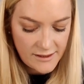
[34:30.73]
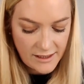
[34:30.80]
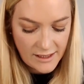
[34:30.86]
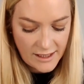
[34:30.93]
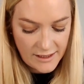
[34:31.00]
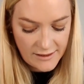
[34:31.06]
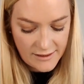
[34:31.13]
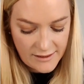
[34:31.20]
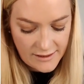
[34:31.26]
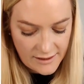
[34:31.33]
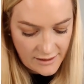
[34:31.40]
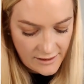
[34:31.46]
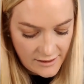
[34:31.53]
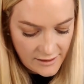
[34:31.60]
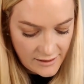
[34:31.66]
against
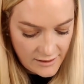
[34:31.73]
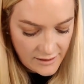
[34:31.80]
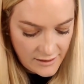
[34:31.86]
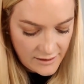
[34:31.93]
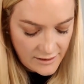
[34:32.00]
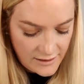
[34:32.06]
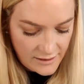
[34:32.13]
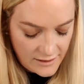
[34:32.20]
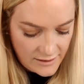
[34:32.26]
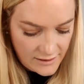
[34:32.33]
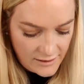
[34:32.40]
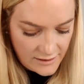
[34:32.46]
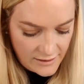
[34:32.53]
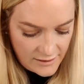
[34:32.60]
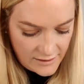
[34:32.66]

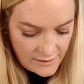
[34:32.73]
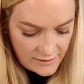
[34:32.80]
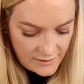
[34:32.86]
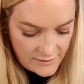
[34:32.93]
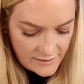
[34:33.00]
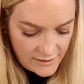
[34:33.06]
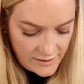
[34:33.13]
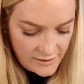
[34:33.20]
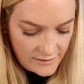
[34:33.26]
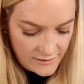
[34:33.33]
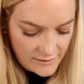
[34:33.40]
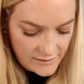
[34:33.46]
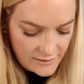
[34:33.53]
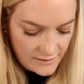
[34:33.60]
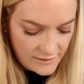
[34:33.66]

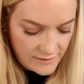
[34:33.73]
disease.